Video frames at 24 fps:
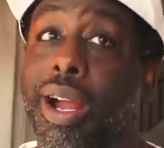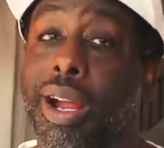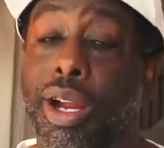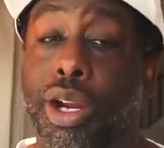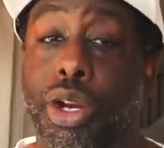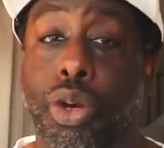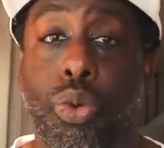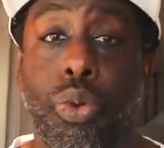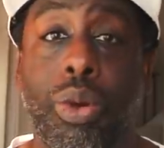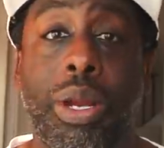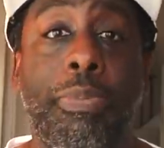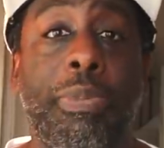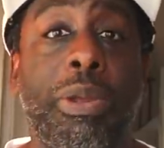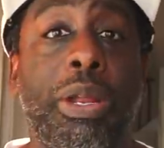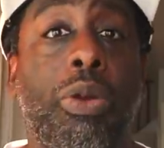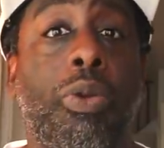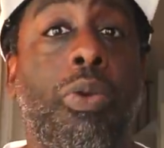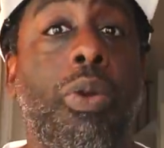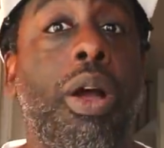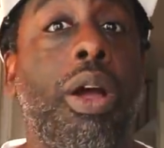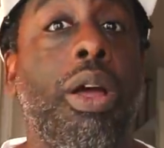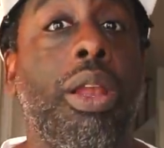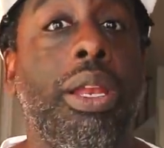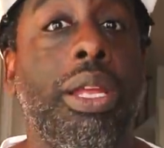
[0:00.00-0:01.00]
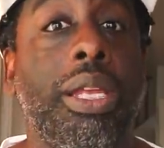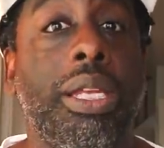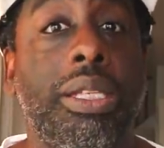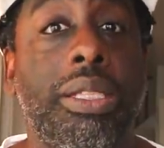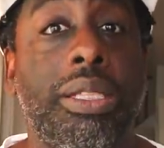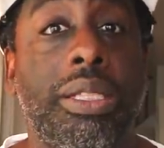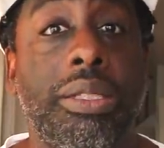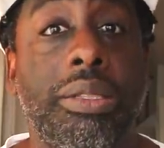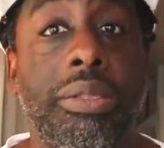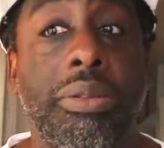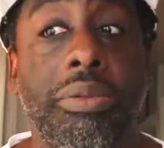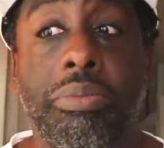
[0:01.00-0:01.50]
our creepy
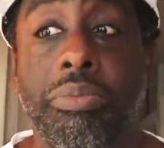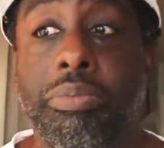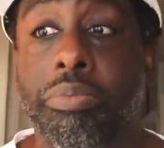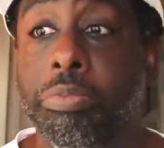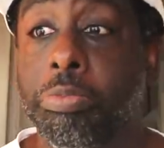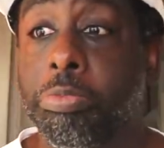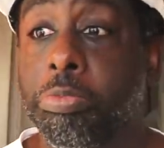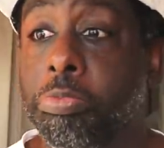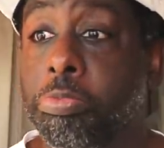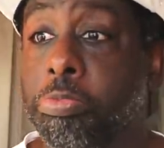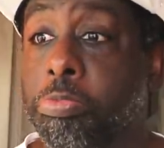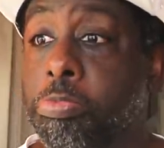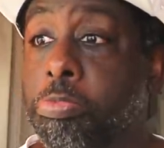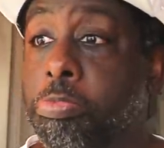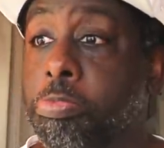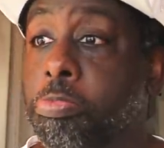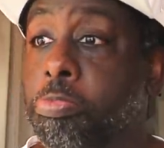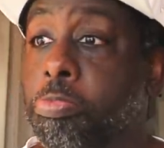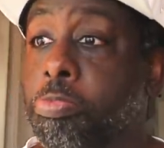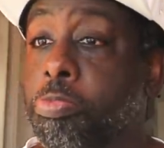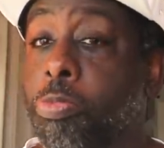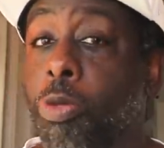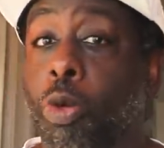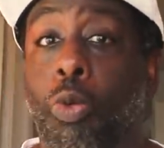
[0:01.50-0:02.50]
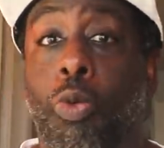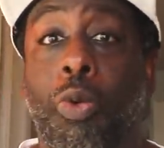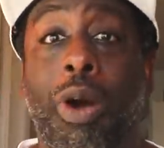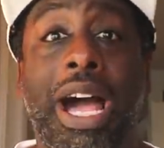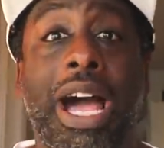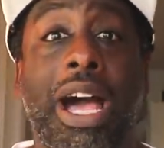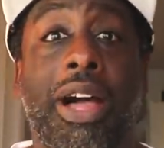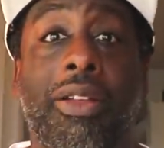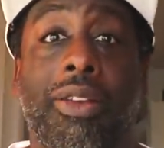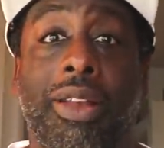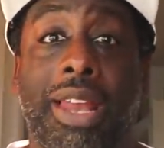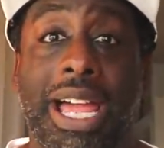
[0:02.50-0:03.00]
crawlies,
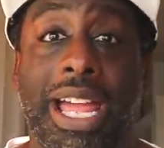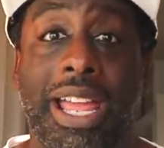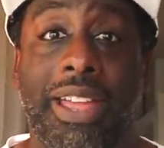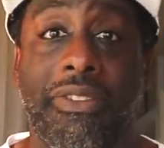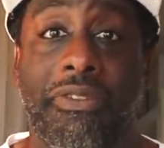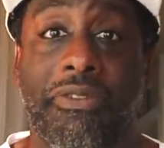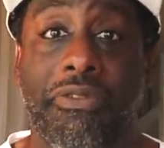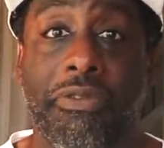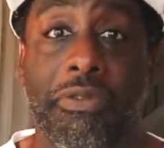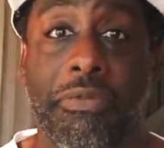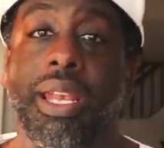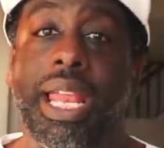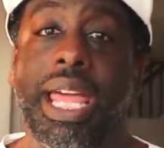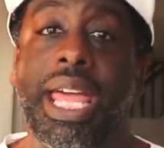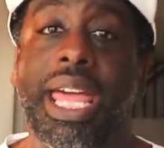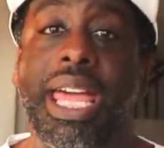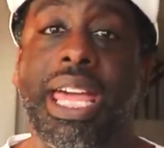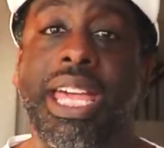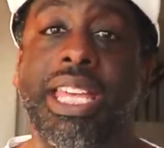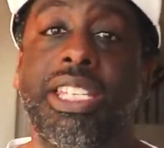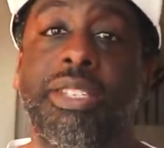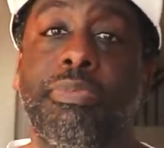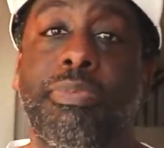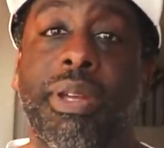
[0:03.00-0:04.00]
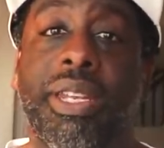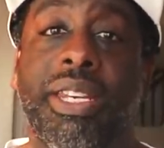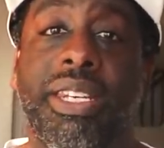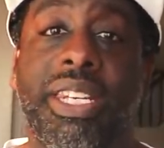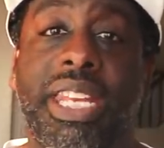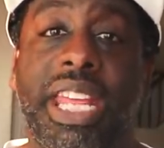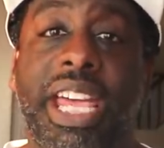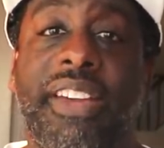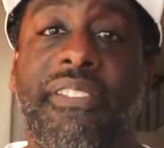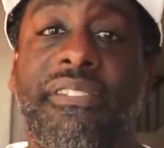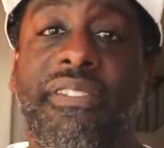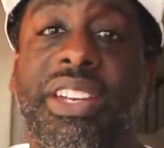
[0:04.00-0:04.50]
wildlife. Last
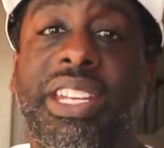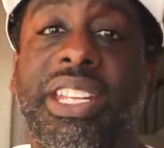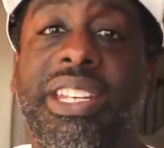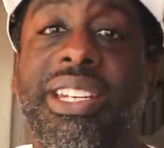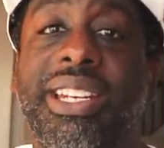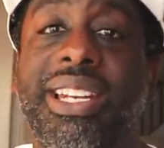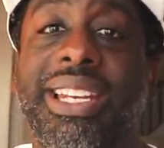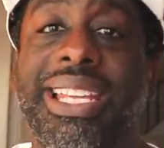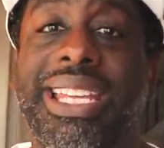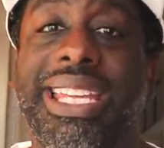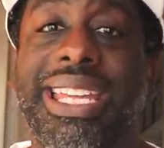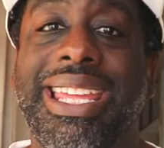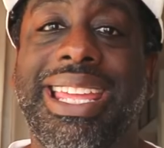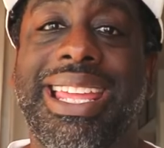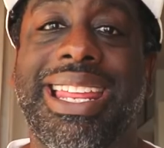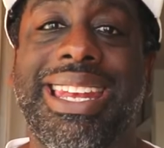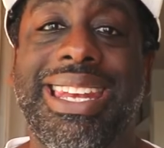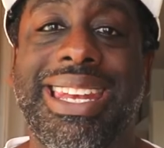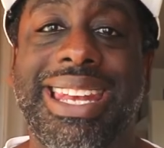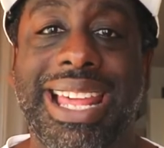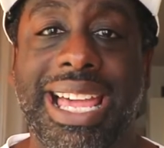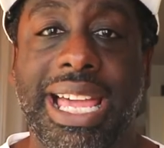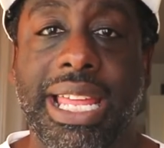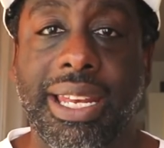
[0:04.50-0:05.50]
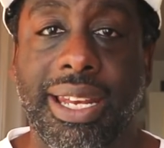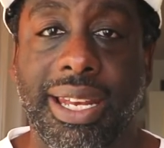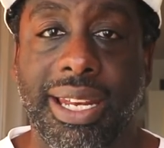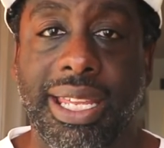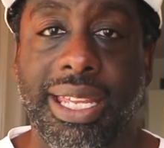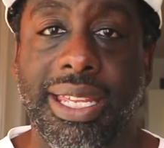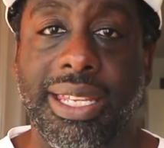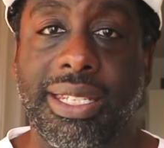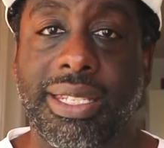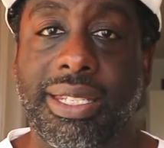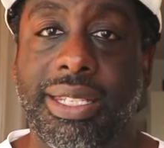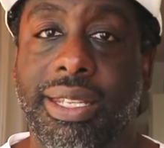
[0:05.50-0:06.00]
but definitely not
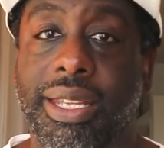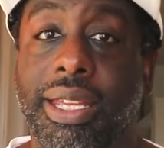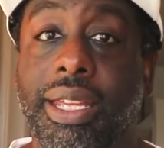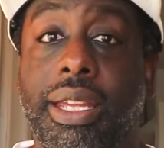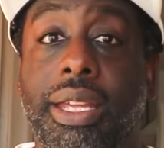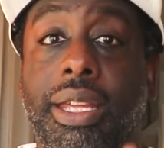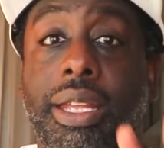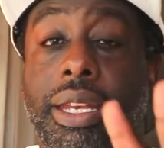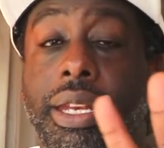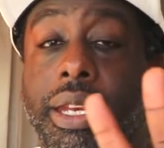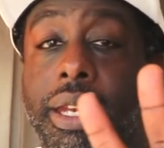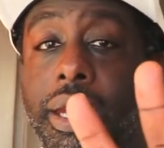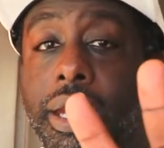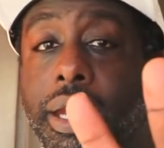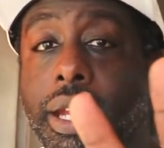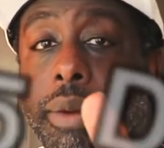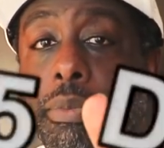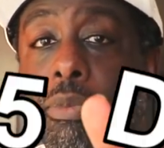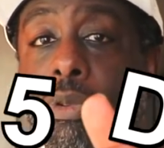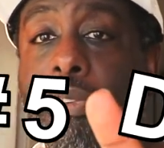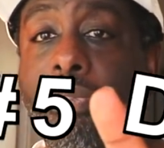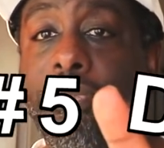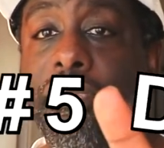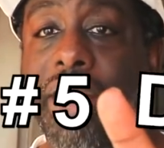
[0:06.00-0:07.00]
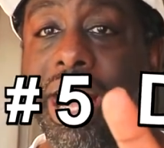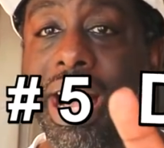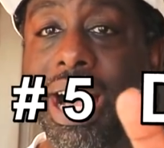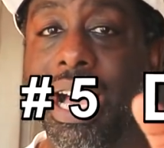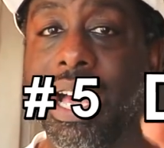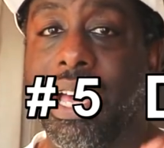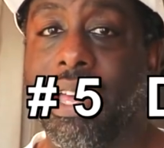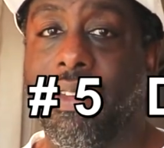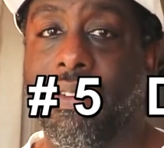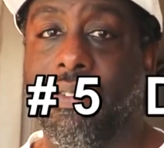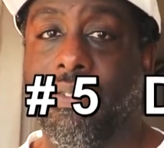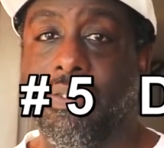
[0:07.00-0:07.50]
least, number
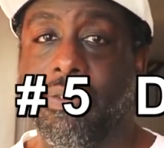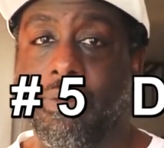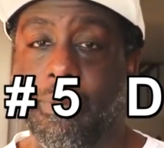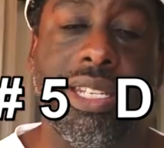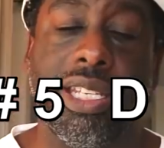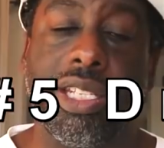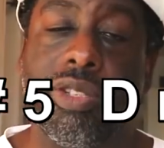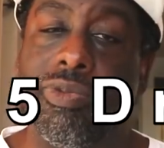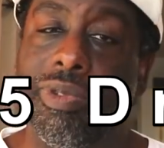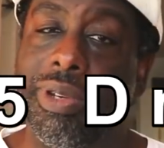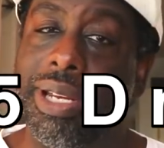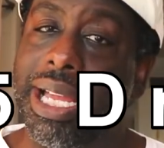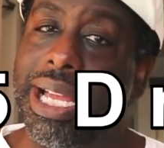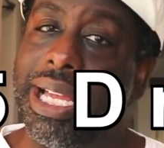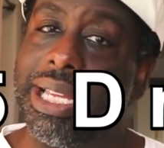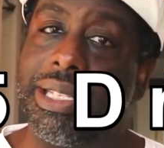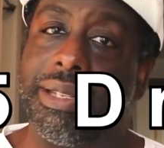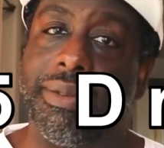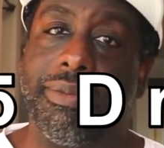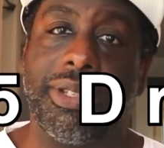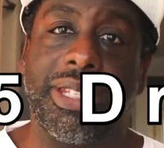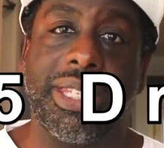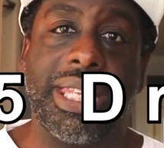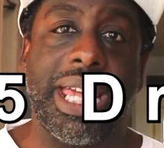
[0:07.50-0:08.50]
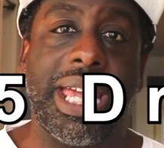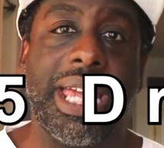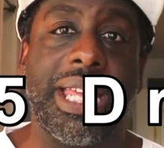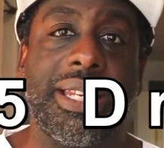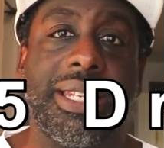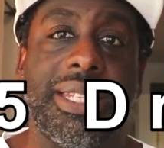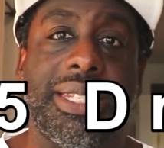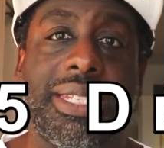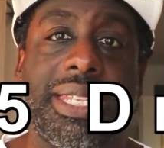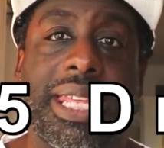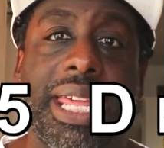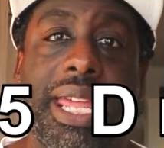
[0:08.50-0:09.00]
five. This one, guys, I'm
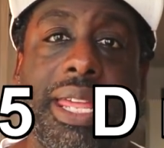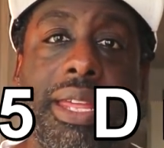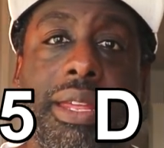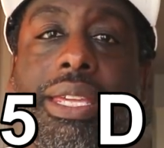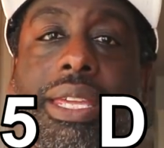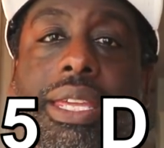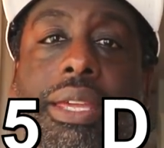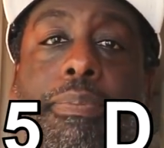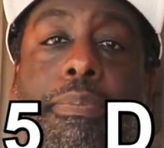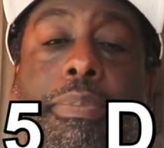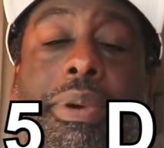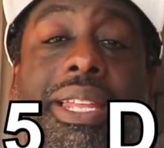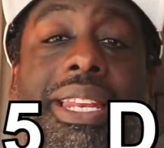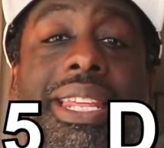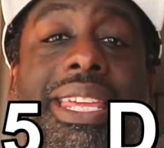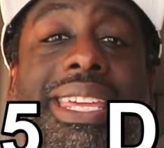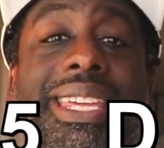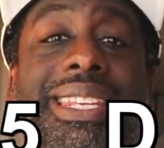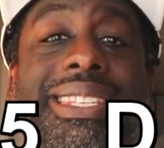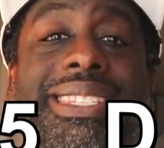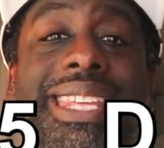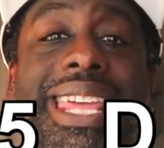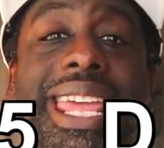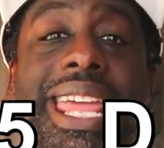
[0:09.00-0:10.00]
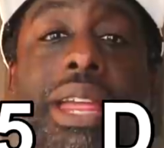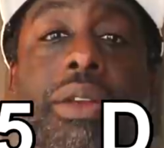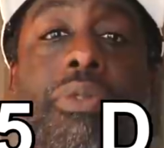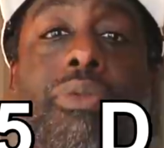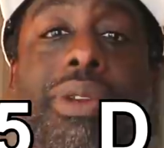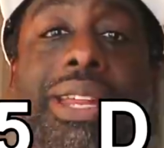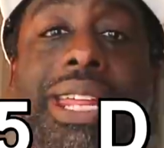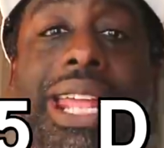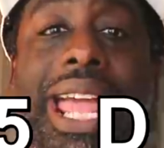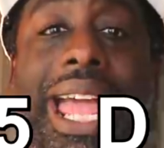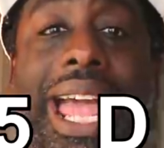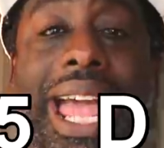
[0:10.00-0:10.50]
sad to say, but it's a
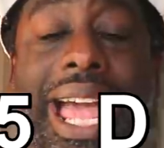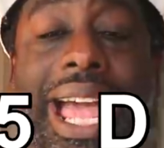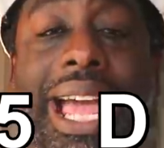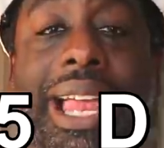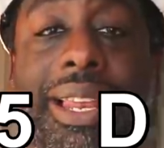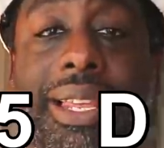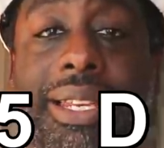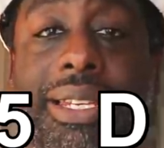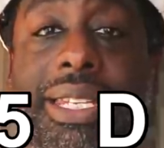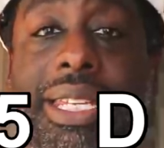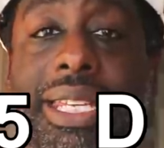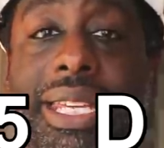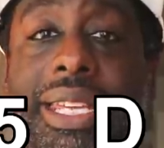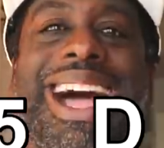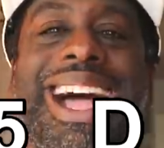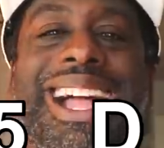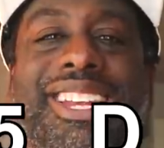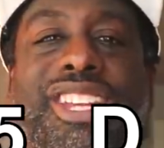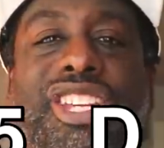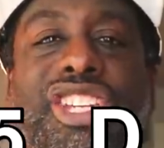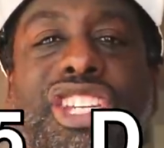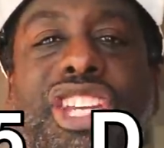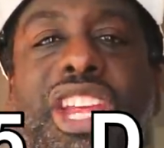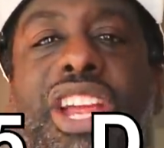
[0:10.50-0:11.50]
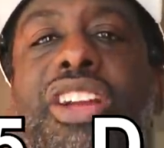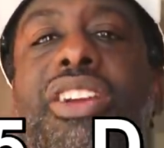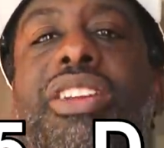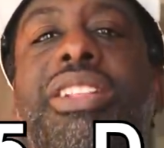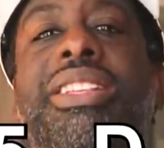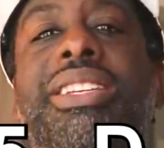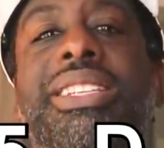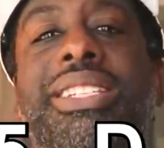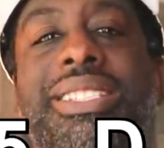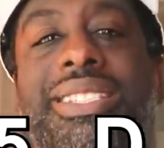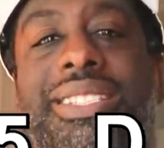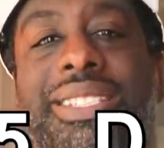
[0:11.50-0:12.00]
reality. I share
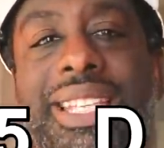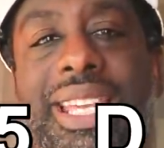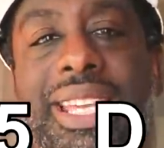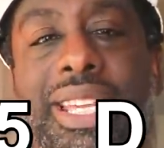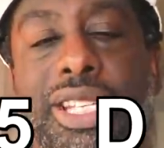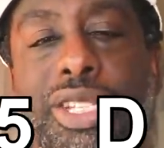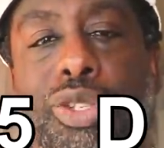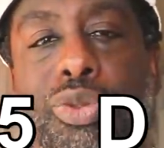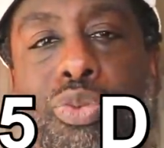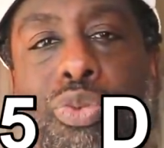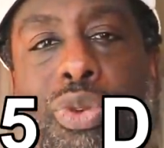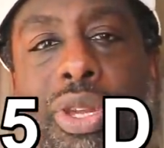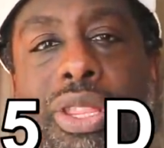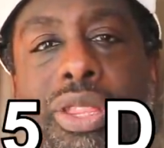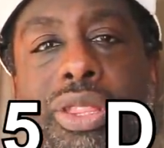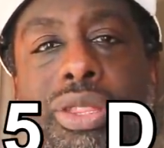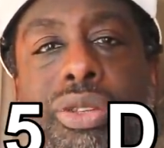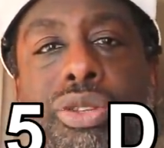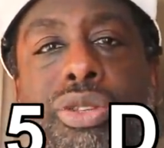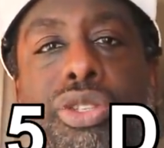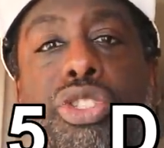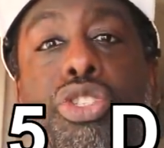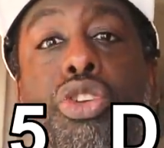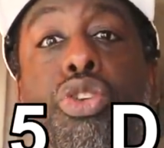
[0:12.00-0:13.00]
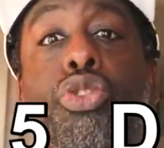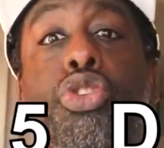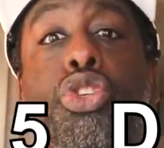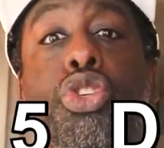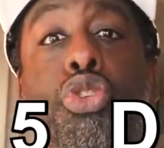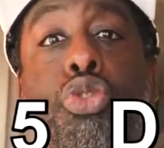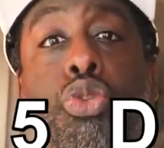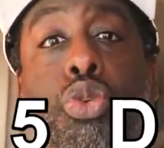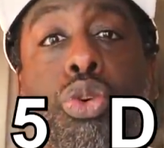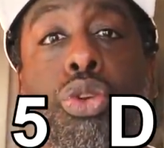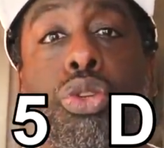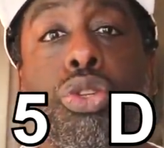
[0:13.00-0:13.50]
these things with you so
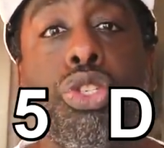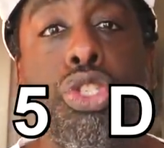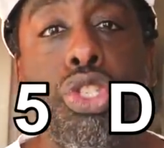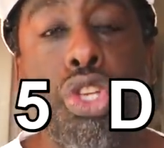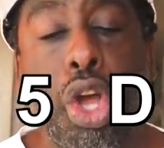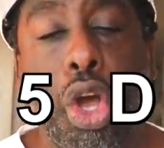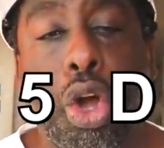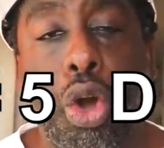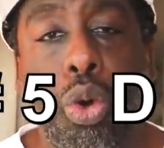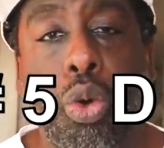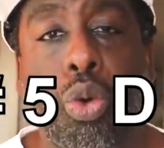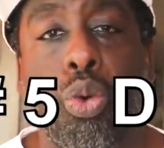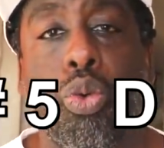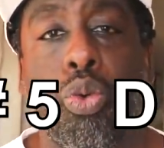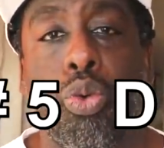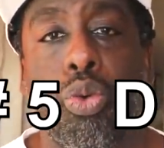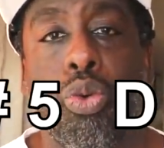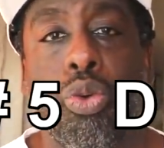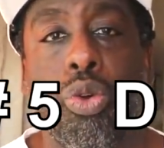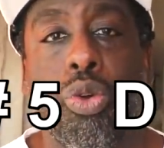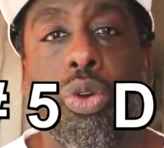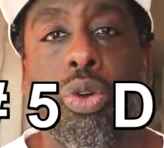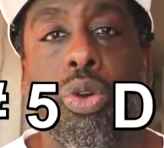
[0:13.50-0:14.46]
you'll know